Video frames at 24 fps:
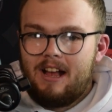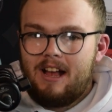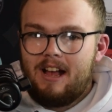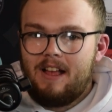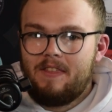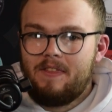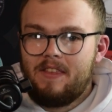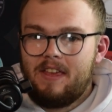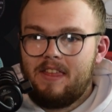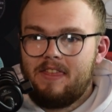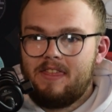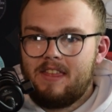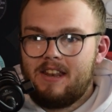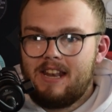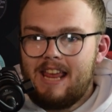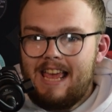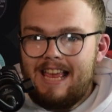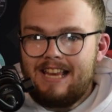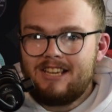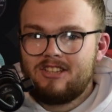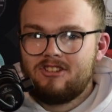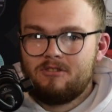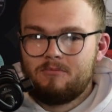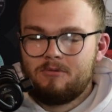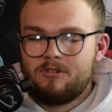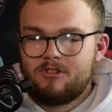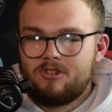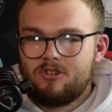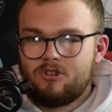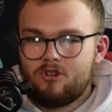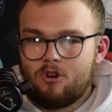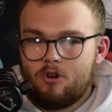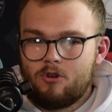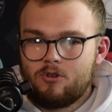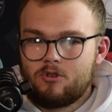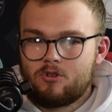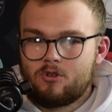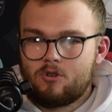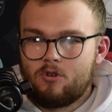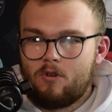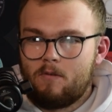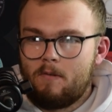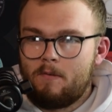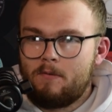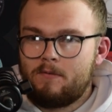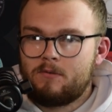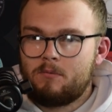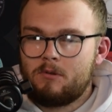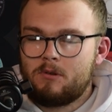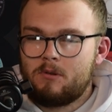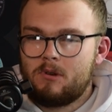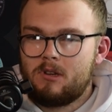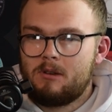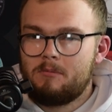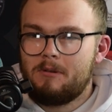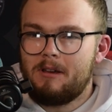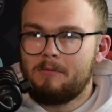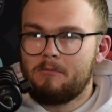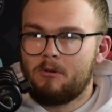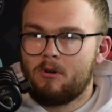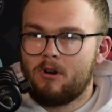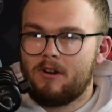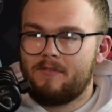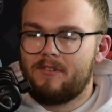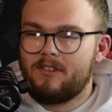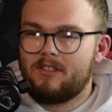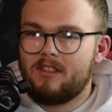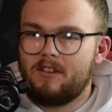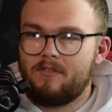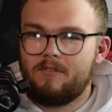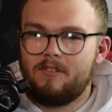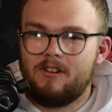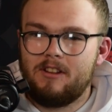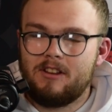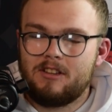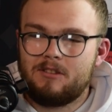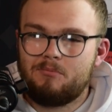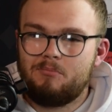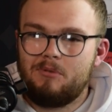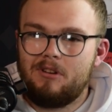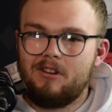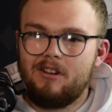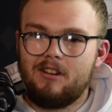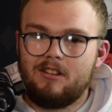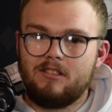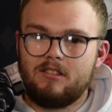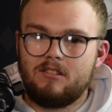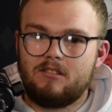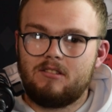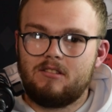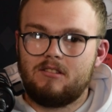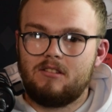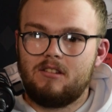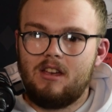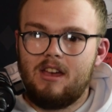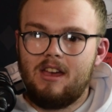And then the next year was George Groves, which was a bit more of a different experience.